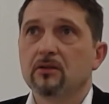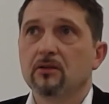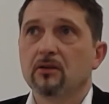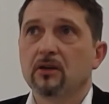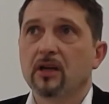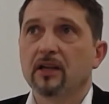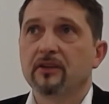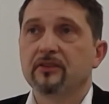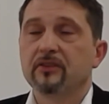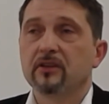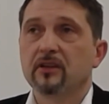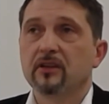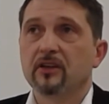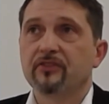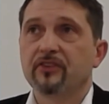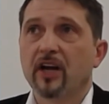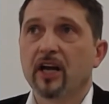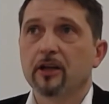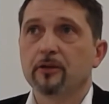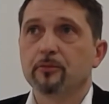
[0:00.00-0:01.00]
you get the
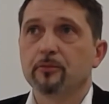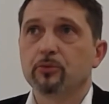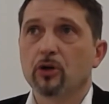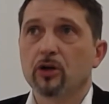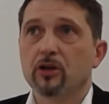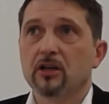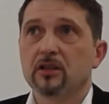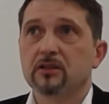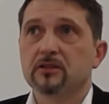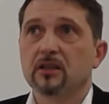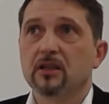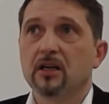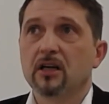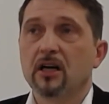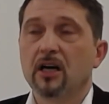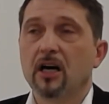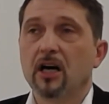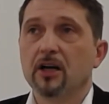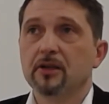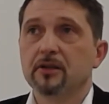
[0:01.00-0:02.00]
desired product
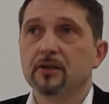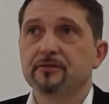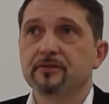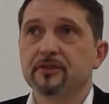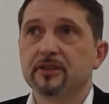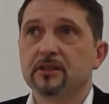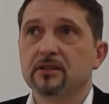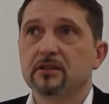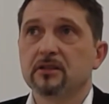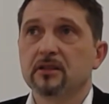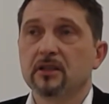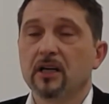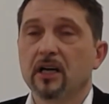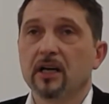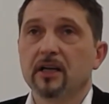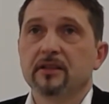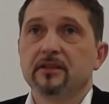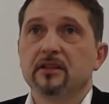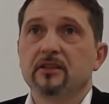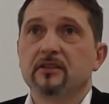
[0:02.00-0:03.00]
out of it
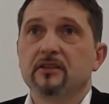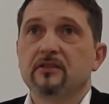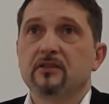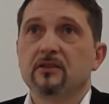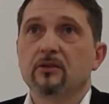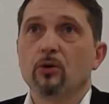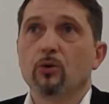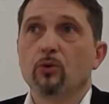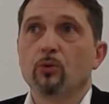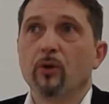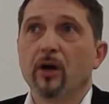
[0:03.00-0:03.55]
and it's